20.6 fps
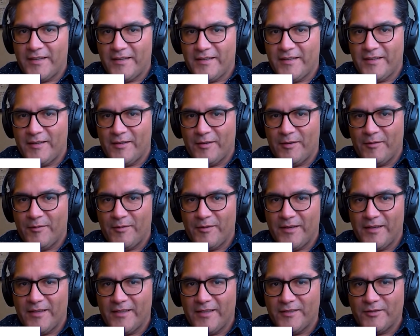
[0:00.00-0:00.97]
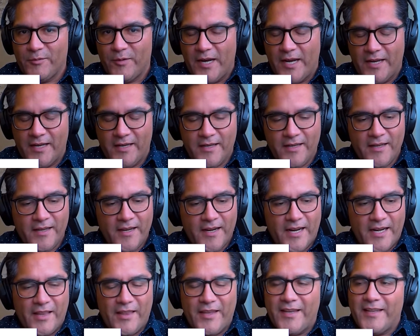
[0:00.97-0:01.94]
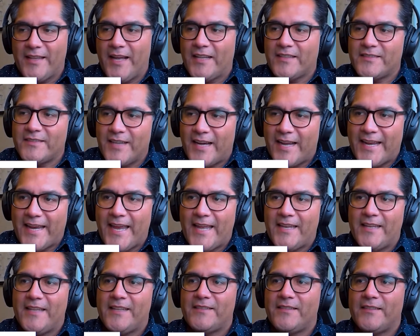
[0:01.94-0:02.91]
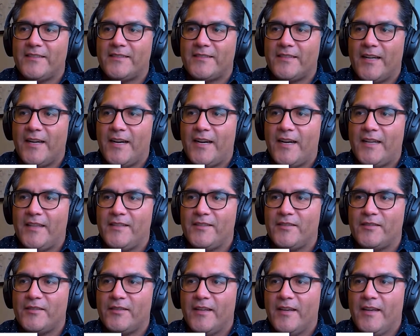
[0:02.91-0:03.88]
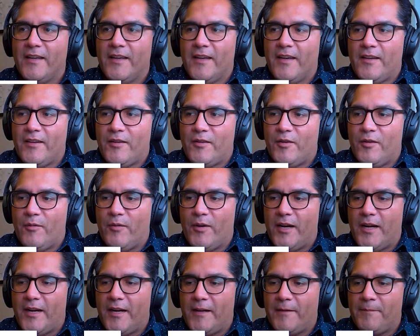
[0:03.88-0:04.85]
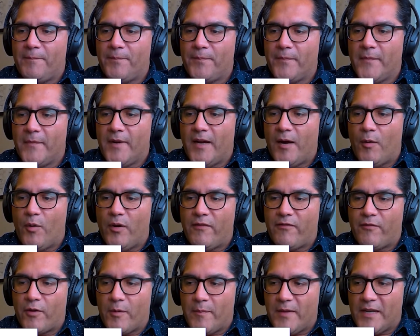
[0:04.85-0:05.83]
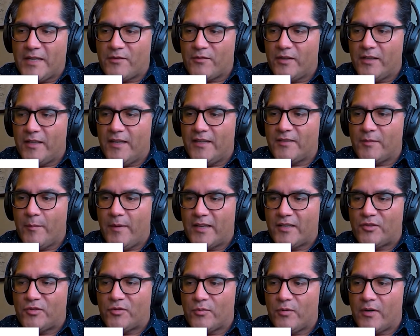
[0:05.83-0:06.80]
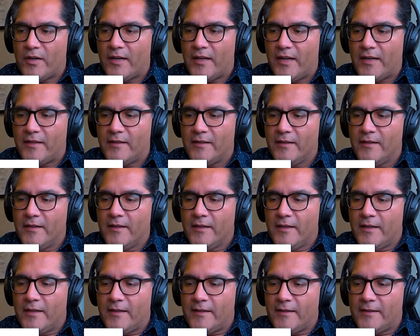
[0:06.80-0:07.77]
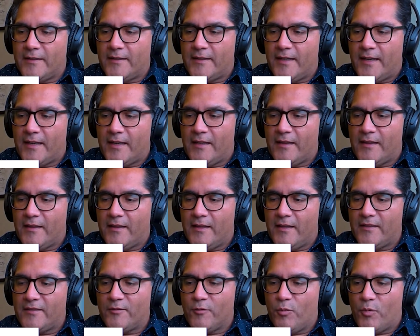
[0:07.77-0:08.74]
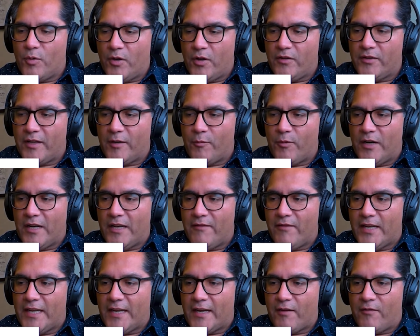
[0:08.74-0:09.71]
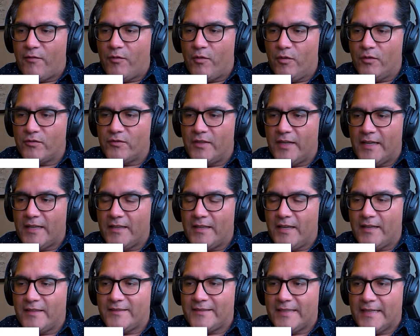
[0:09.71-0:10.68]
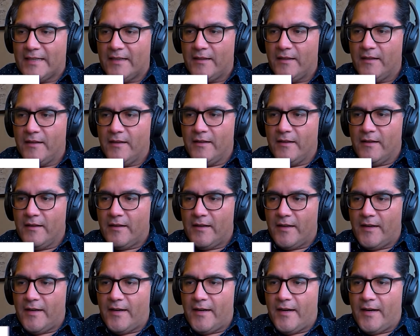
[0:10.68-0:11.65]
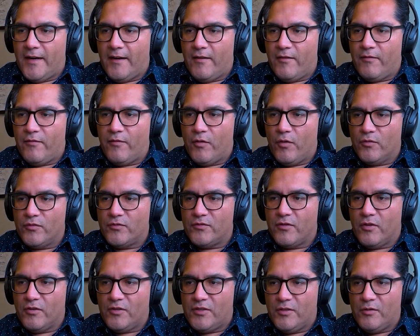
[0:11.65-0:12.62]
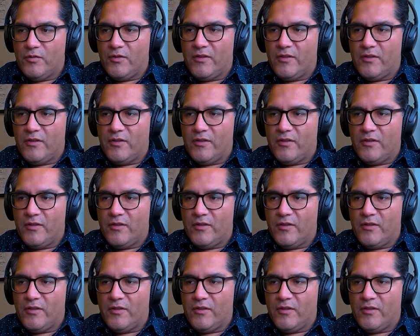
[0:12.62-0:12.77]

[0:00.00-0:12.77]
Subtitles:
you know this way? And I think that's, again, this is you know a way for me to at least make sure that in this world that we're living in, of course they still of course continue